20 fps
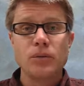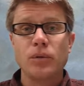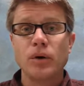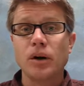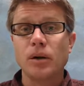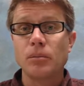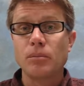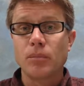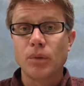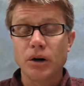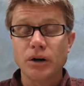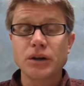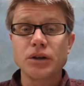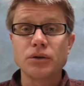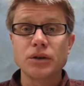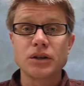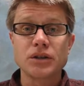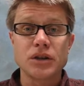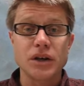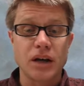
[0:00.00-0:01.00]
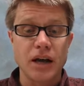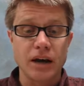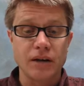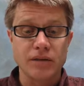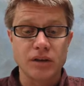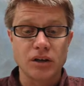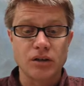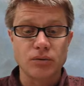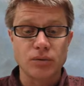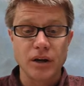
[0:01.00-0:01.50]
Well, mercury is going to
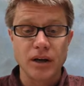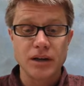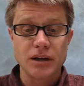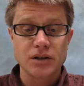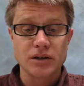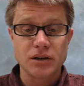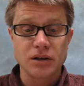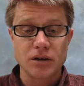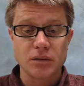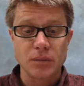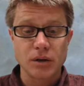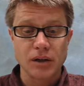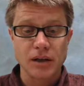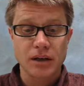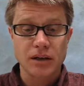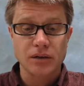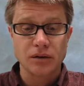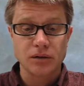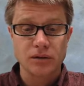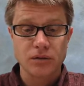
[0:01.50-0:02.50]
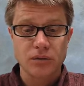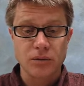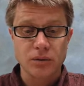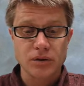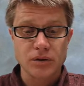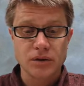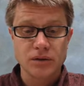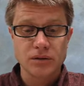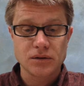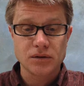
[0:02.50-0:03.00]
have the greatest intermolecular
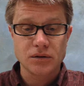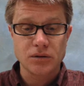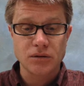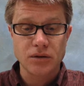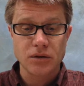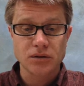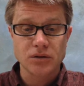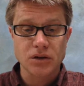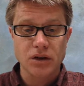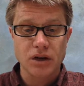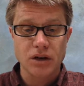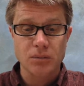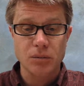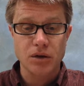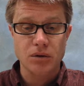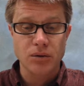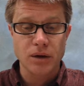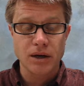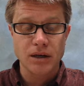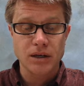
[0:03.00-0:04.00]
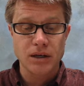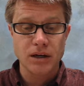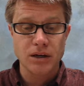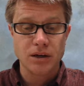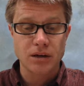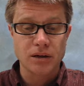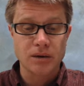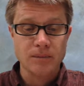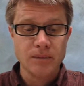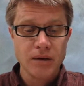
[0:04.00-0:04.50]
forces, so those are going to be right
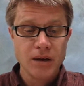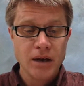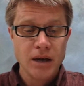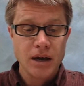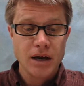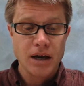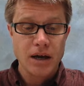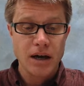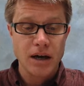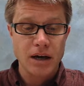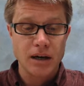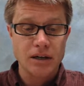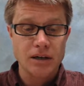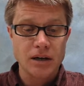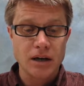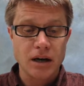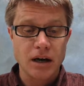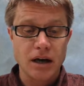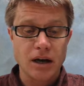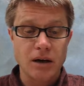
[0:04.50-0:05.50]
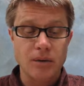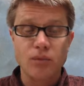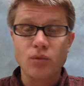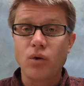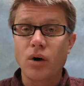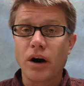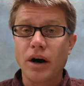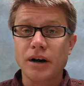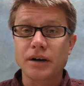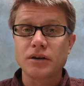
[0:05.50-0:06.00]
here. And
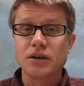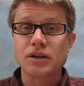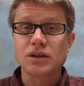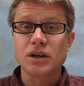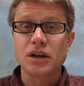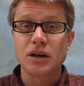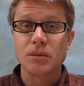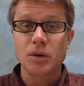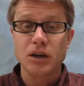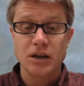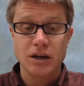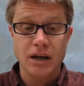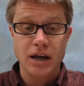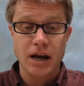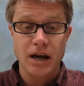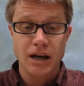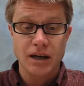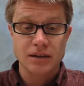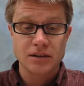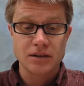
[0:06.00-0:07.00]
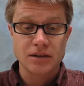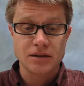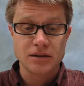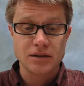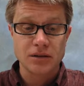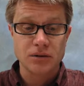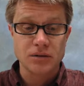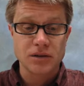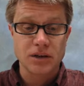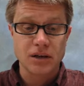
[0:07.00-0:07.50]
um, water is going to be next,
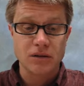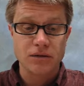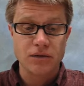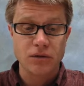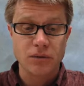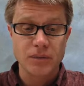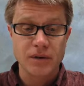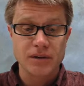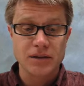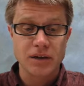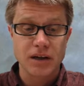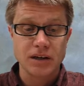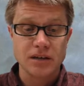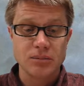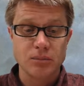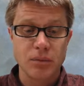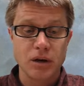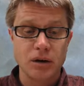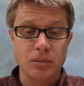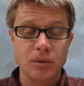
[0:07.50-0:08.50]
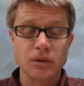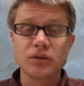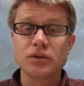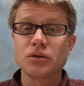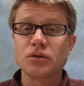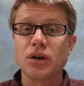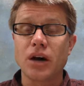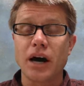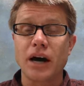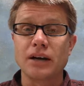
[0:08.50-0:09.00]
and so it's going to form this nice bubble
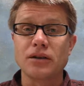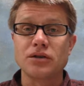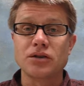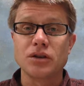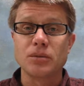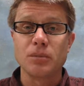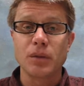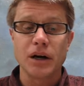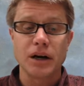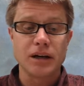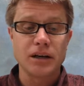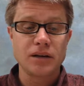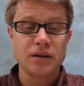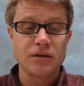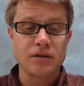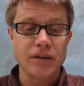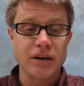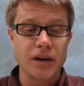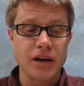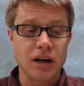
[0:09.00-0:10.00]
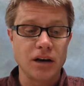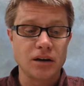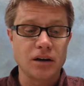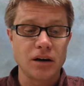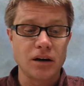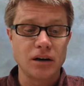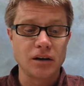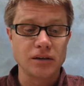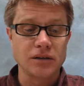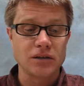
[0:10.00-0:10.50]
due to hydrogen bonding, and then
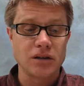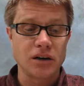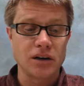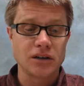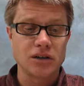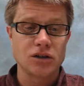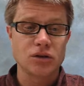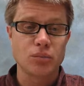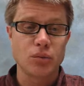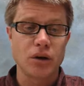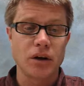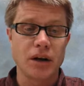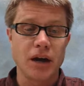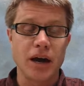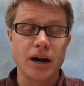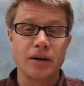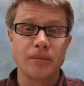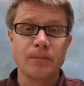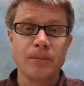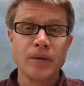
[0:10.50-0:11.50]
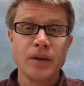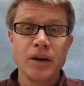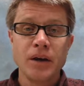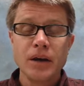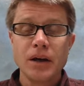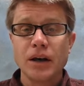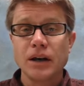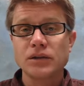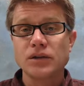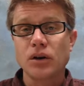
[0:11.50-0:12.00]
alcohol is going to spread out.
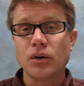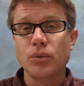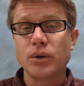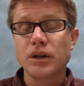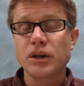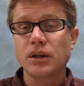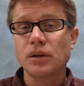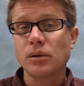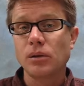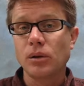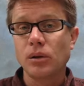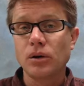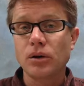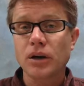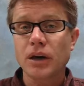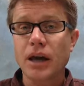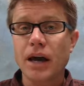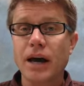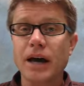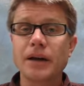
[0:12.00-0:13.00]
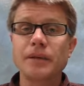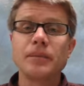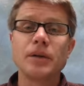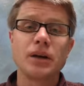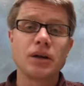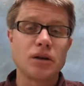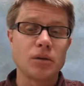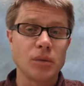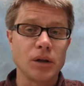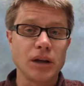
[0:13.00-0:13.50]
And so we can look
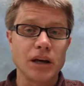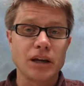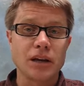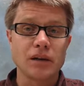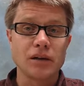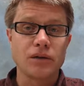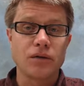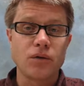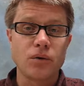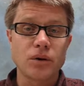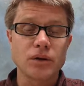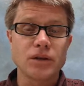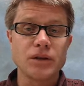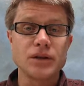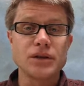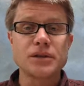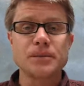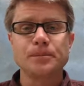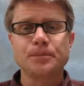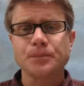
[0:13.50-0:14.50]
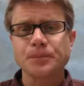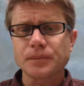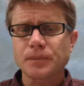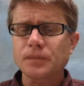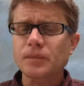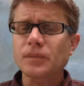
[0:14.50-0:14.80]
at intermolecular forces.